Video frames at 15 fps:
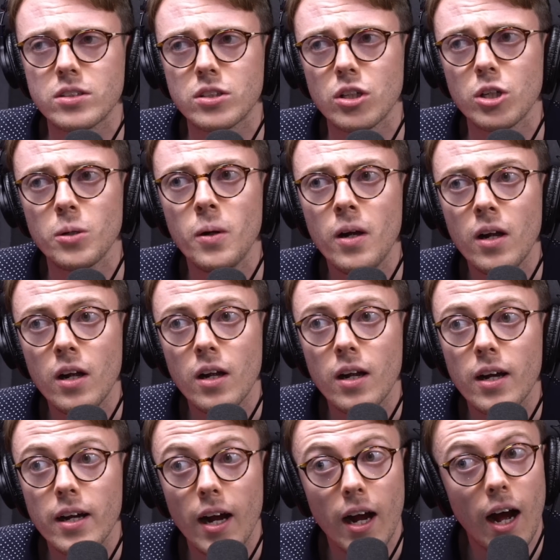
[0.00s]
So
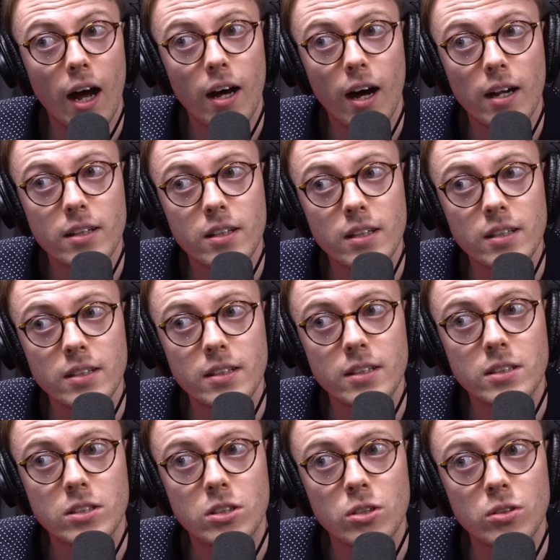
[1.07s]
I think
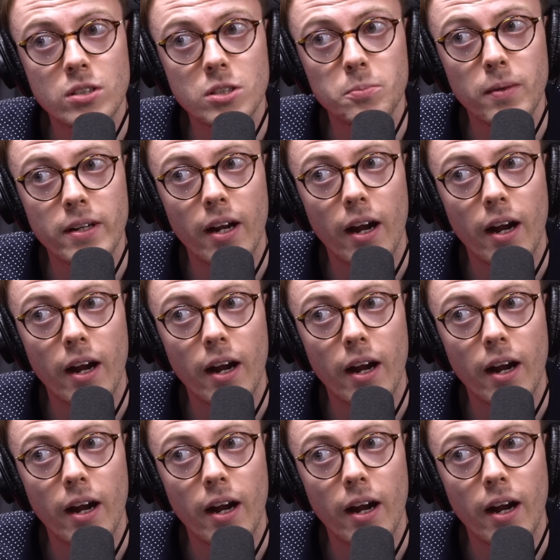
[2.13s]
this suits me